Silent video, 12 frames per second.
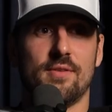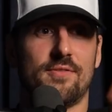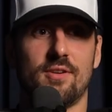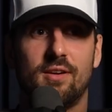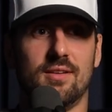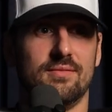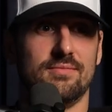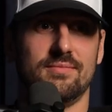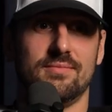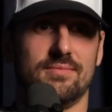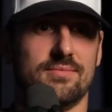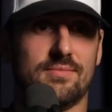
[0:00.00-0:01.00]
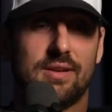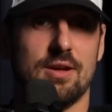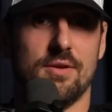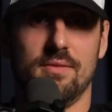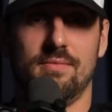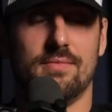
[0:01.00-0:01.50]
I went for
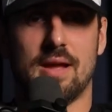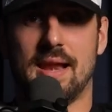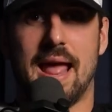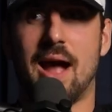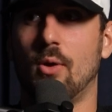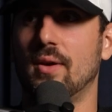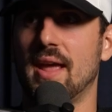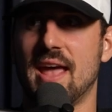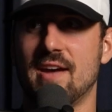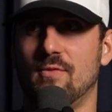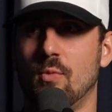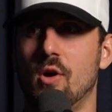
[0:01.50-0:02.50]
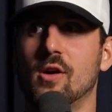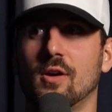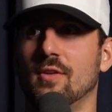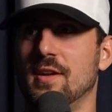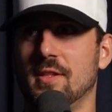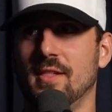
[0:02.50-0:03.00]
an hour and a half
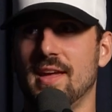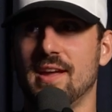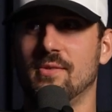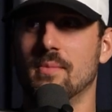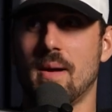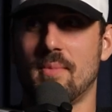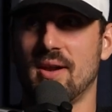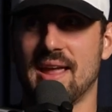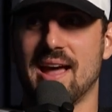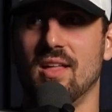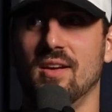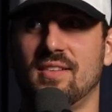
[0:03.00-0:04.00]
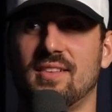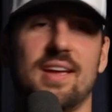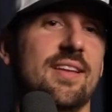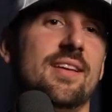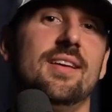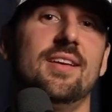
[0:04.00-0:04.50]
walk around the lake with my buddy Alex
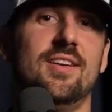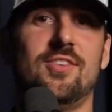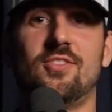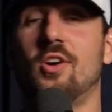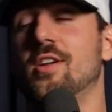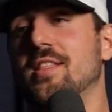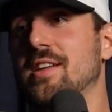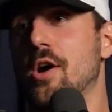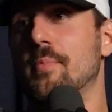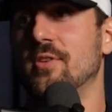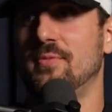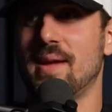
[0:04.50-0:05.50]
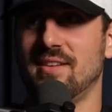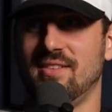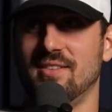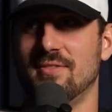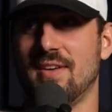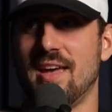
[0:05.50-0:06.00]
at started the Open
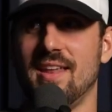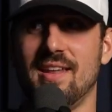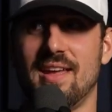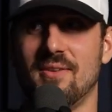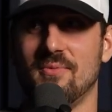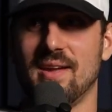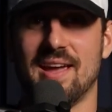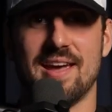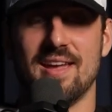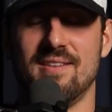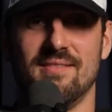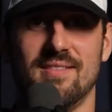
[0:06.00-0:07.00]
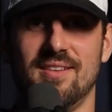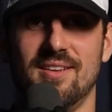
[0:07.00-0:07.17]
Spaces event, and we had